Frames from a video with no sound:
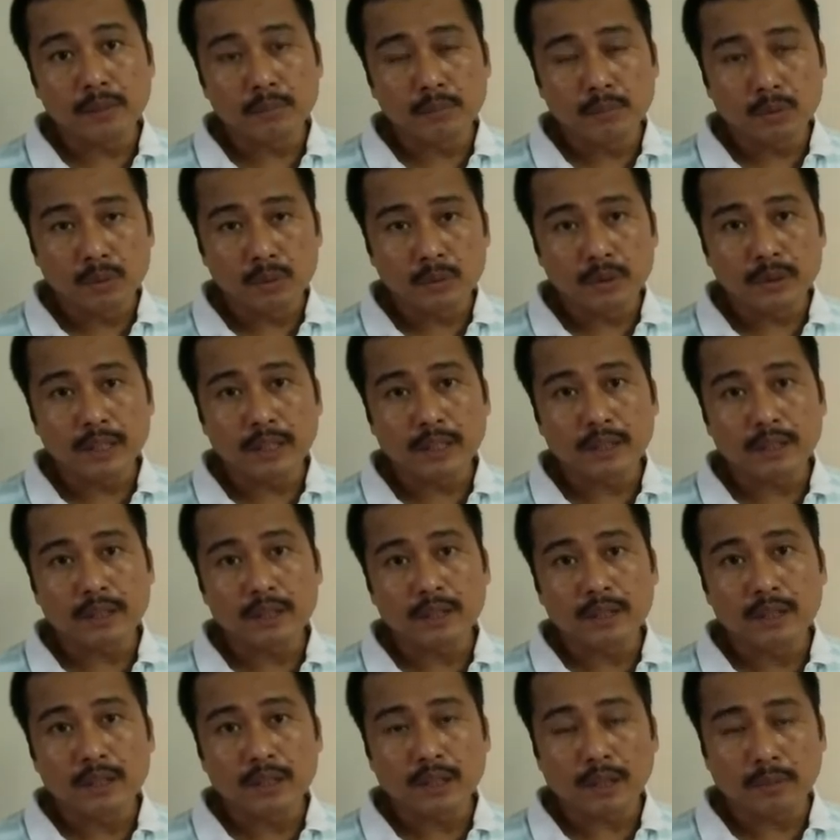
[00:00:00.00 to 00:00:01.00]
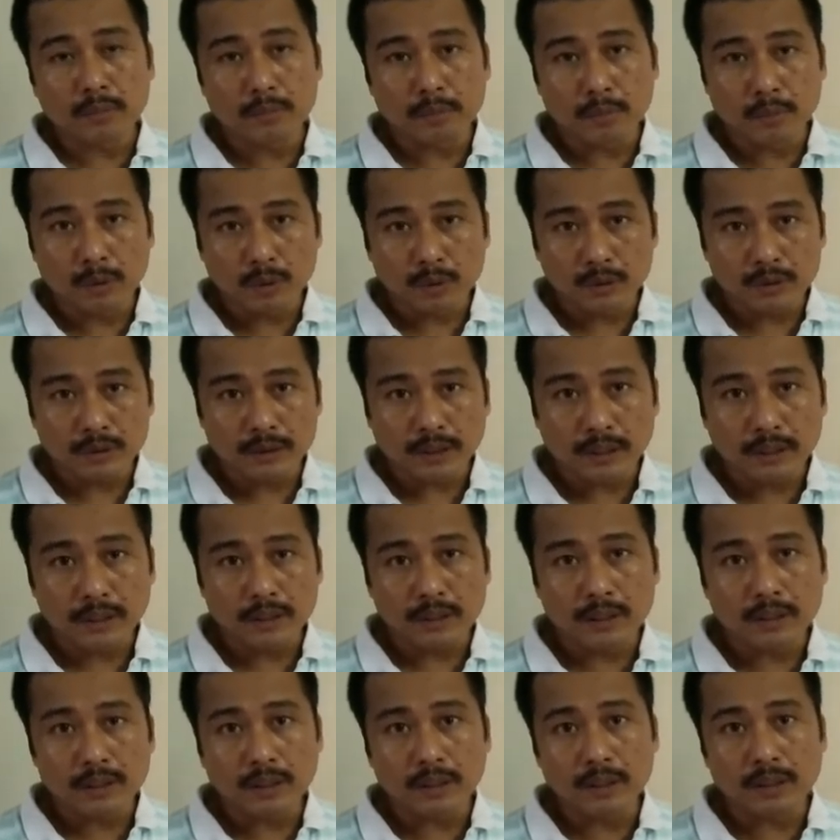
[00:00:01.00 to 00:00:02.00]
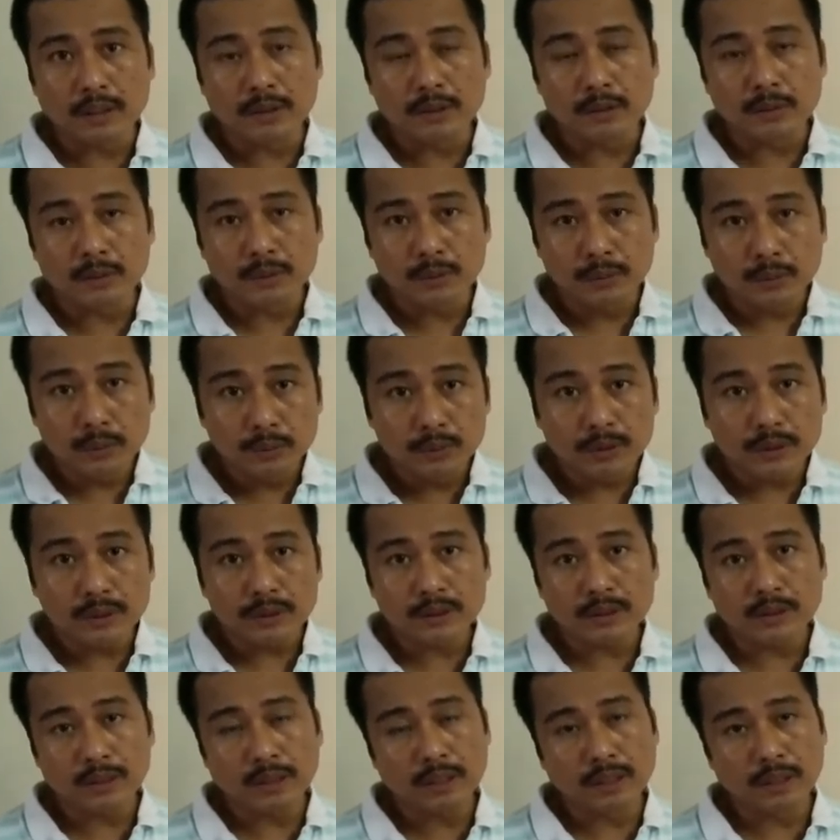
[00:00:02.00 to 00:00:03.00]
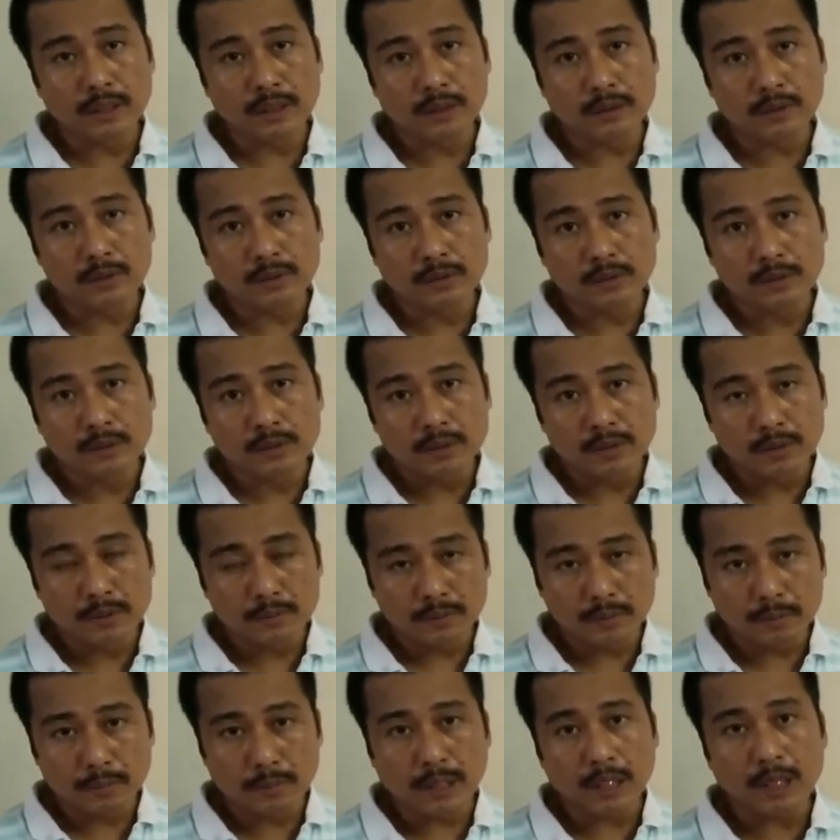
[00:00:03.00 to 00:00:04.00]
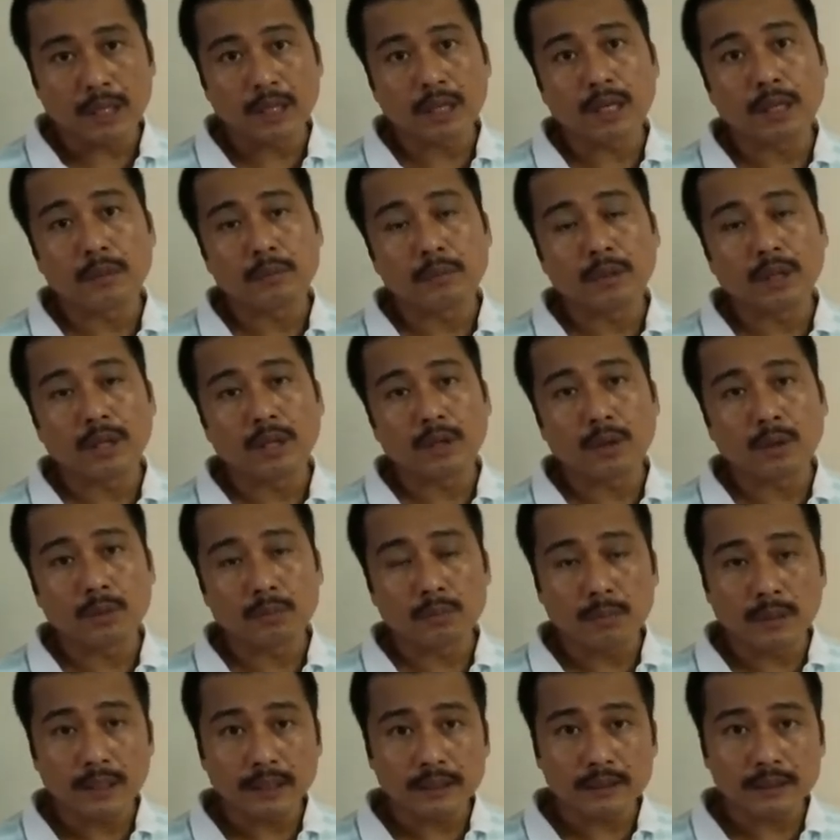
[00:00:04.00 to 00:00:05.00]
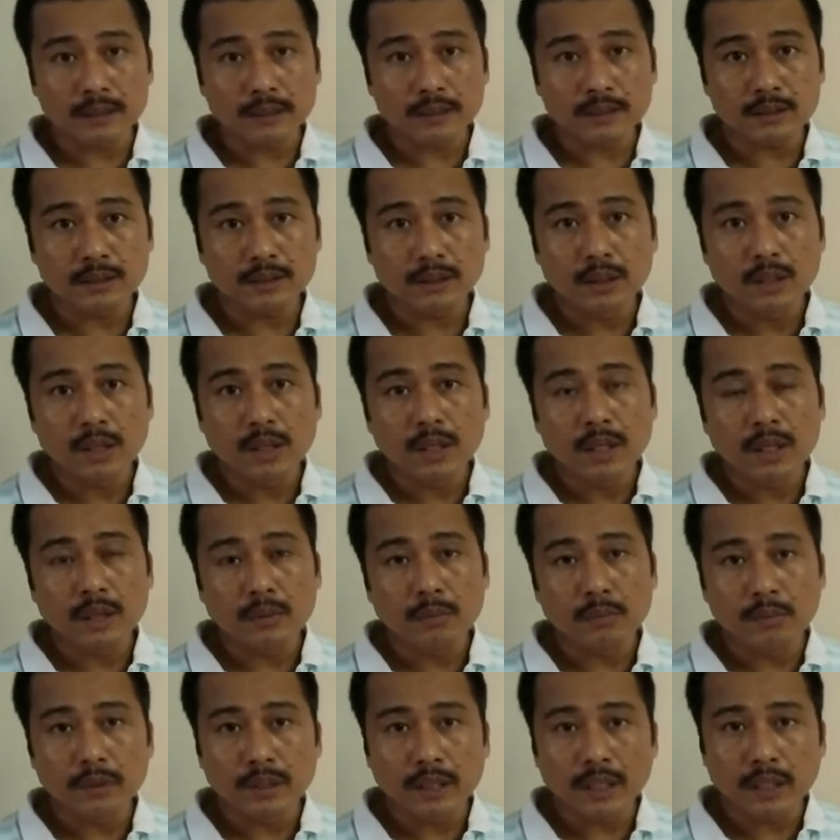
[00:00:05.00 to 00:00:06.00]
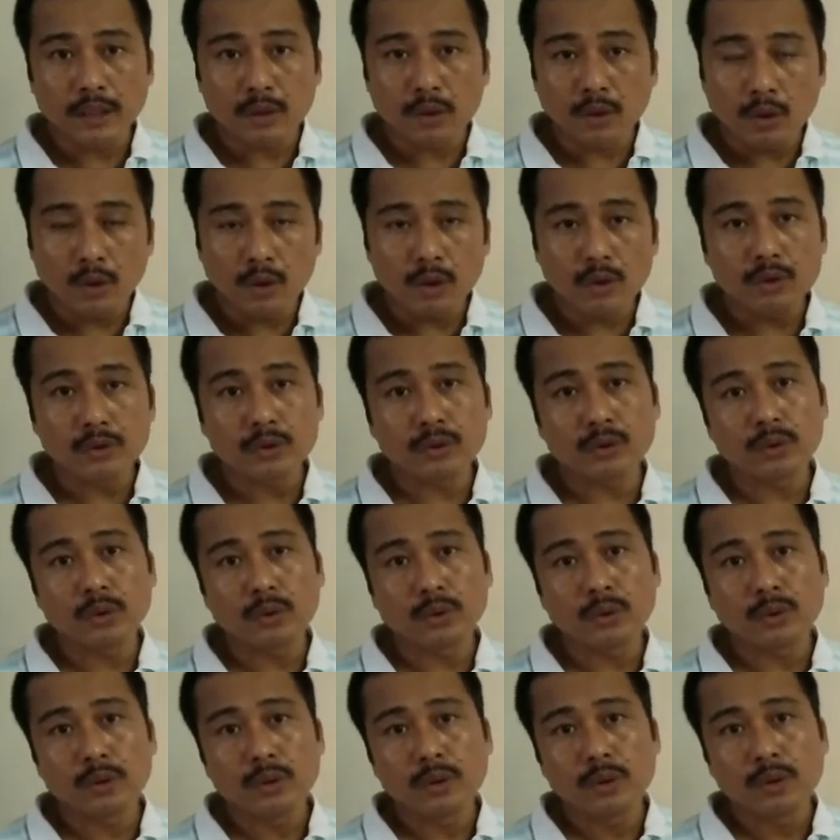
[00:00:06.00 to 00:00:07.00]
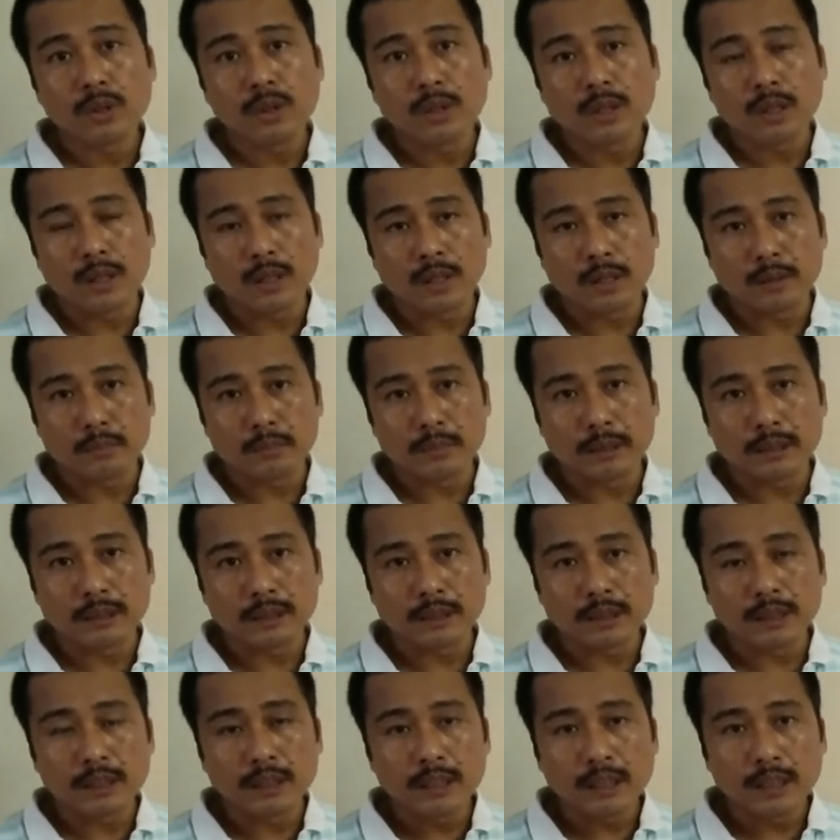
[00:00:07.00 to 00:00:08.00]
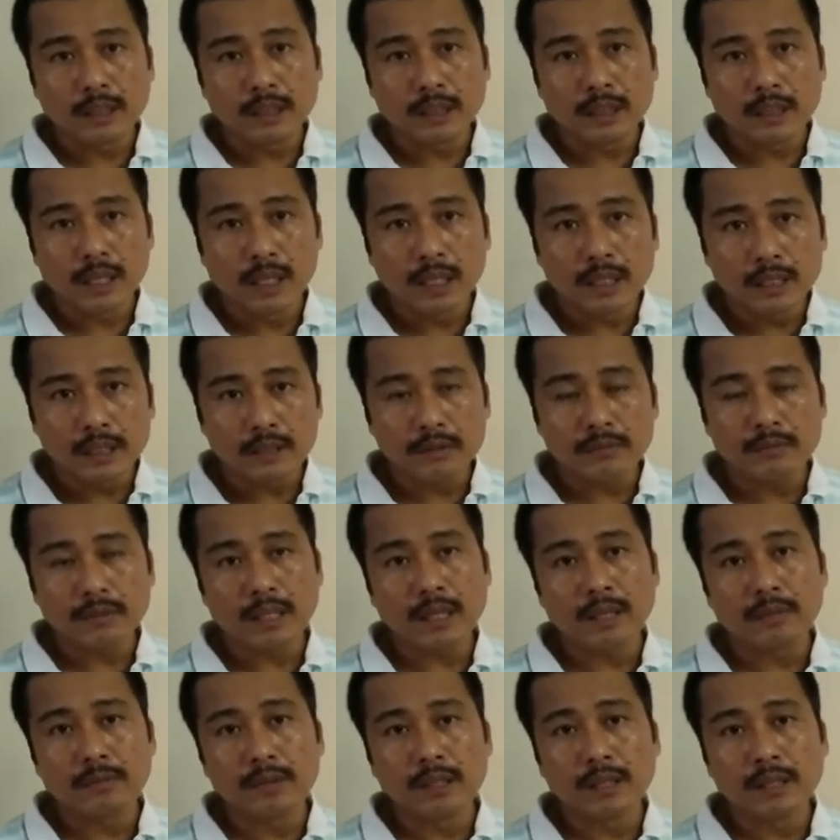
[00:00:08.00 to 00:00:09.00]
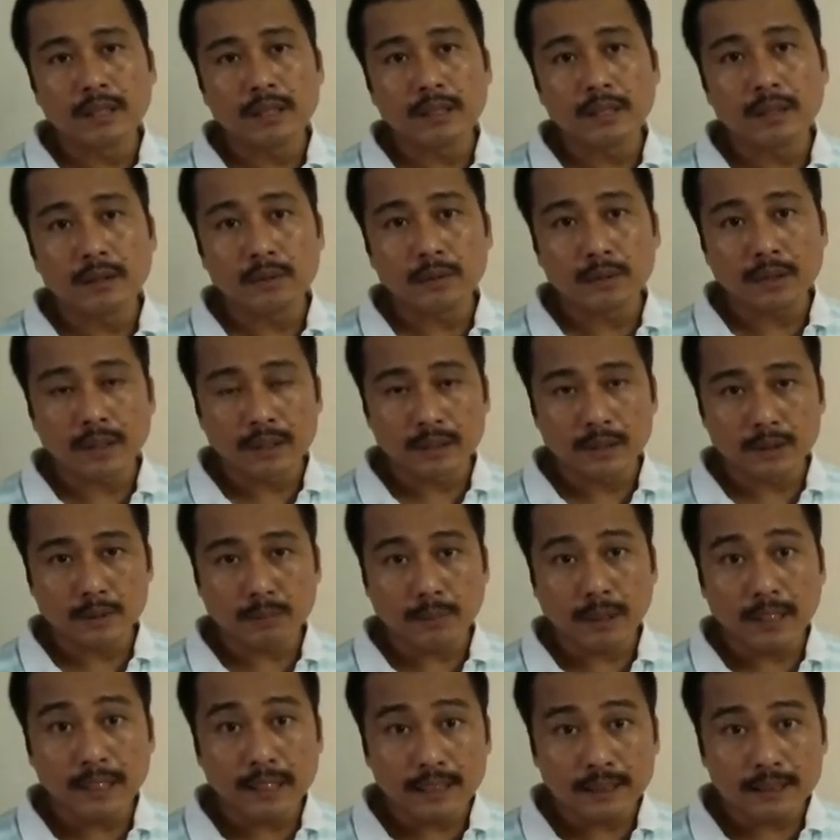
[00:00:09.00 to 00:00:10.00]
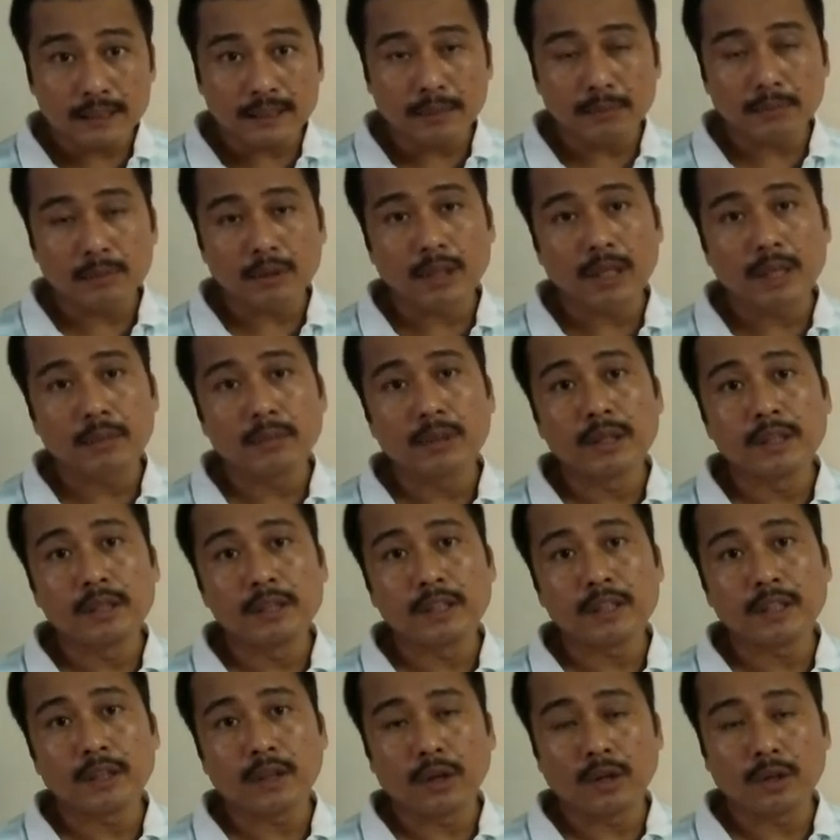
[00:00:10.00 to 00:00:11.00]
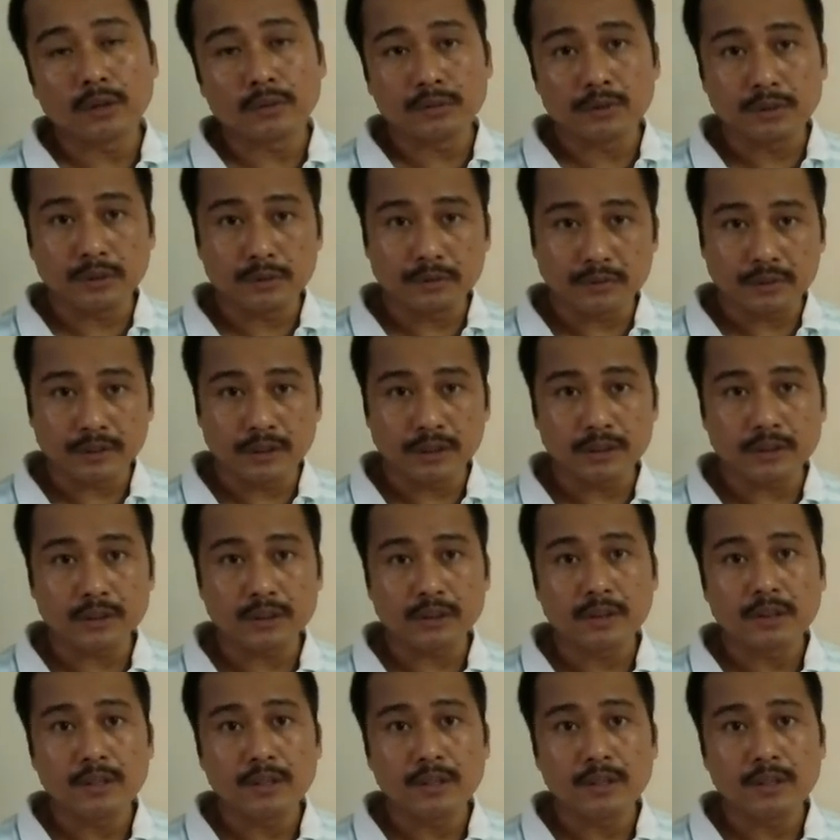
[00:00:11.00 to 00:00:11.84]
mode that carbon monoxide uses in different metal carbonyl complexes, and we can also measure the relative ability, that is pi acceptor ability of different